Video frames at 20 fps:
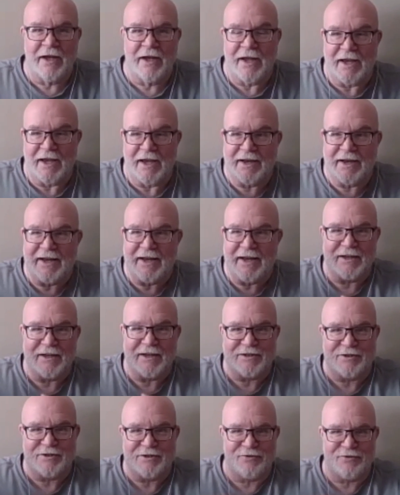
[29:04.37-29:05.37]
And he
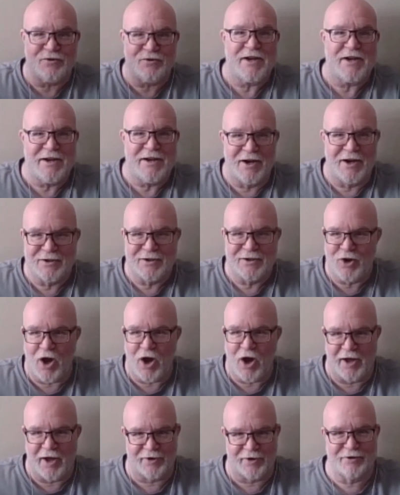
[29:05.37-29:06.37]
has 3 young
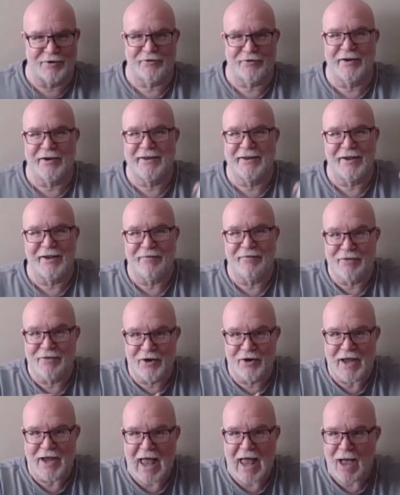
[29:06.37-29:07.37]
daughters and a
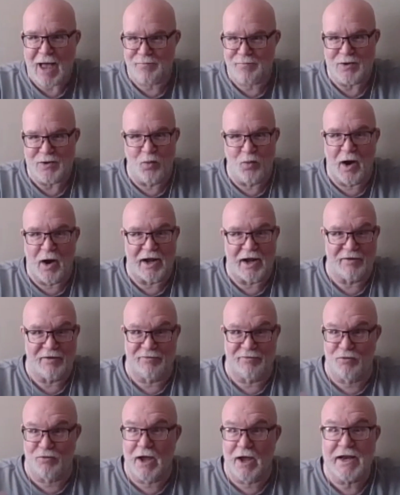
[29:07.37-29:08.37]
very happy
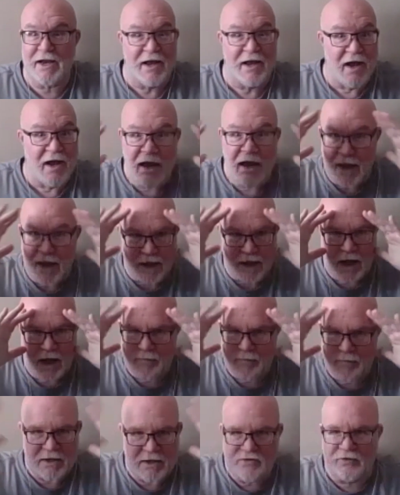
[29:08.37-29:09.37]
wife, right? And I
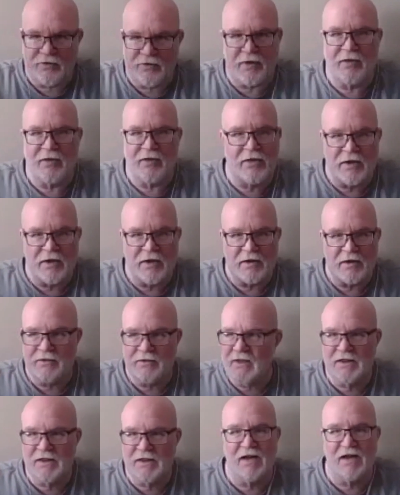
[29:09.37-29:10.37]
mean, just the
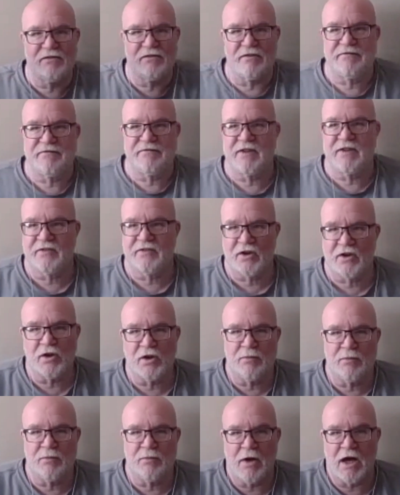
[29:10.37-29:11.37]
level of
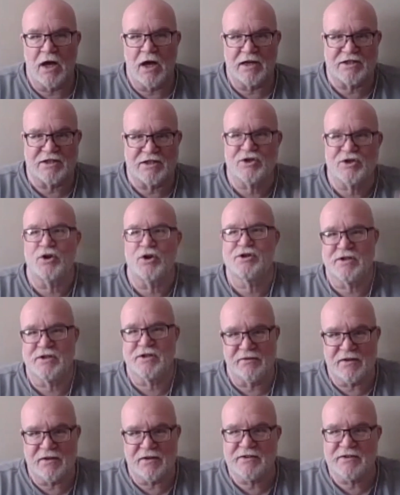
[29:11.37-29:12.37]
physical exertion
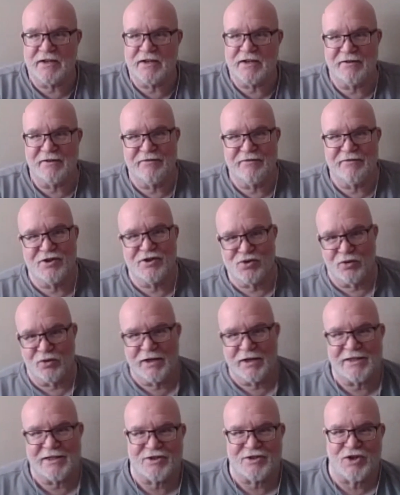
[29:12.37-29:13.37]
of this individual
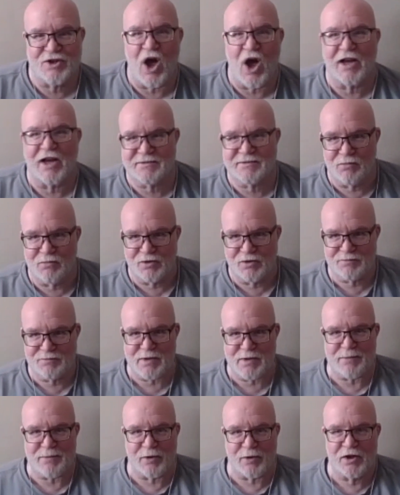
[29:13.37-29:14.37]
would exhaust most
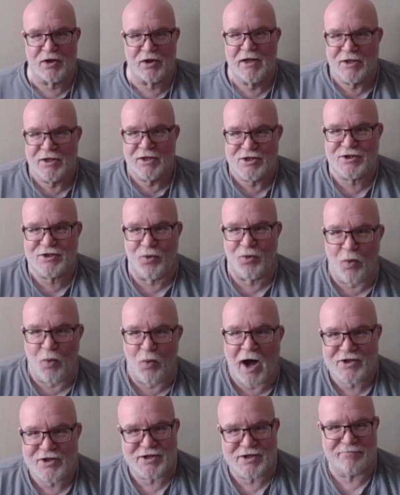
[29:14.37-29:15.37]
people just to
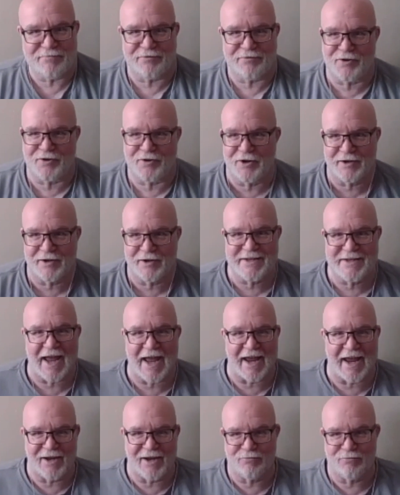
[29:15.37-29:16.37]
watch him for a
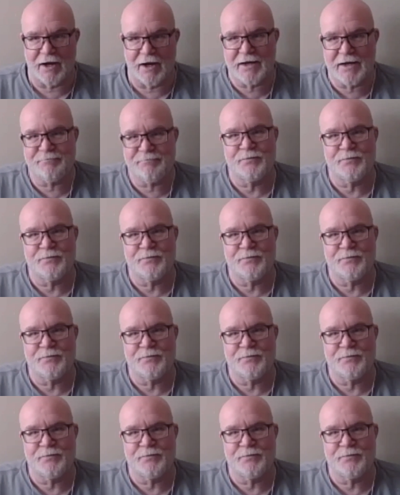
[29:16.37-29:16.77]
day, right?